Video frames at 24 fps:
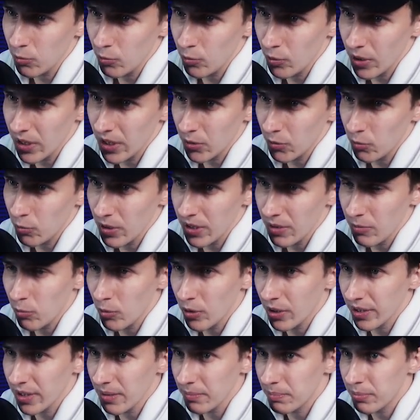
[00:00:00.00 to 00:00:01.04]
where we
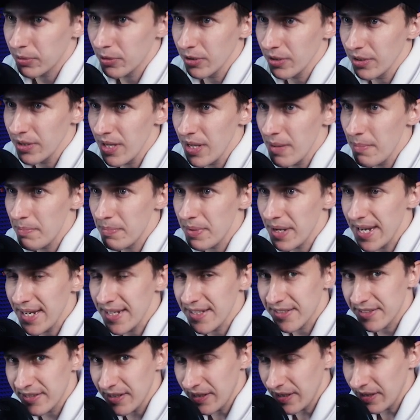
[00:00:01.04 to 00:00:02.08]
want to put the
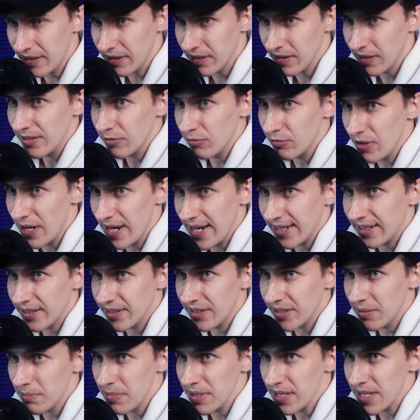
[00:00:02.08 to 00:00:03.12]
pasting right
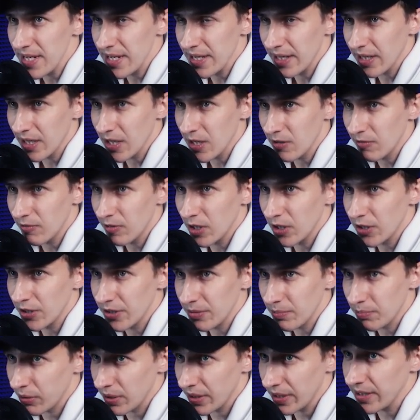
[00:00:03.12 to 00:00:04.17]
at the beginning of our
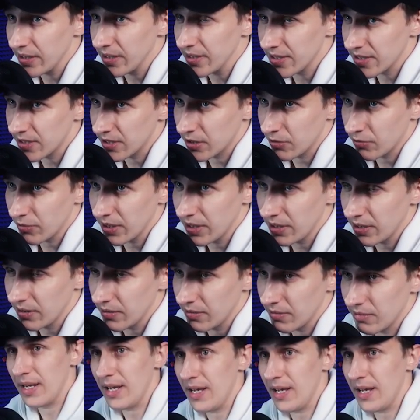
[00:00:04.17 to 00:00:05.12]
playlist screen.